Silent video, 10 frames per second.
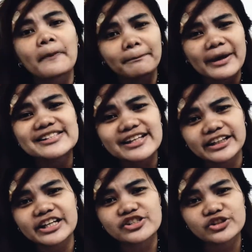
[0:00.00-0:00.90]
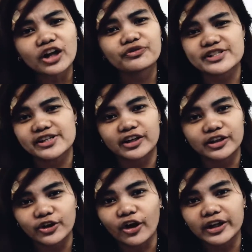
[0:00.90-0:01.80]
Basically, it's not physical
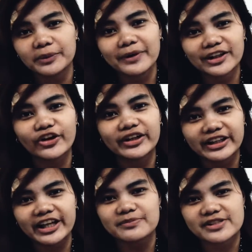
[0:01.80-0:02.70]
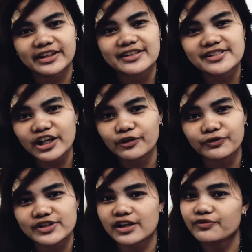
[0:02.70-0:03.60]
at all, and Bitcoin claims that instead of
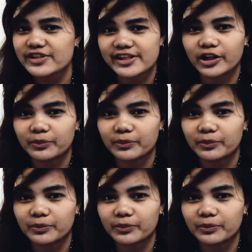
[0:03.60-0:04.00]
using physical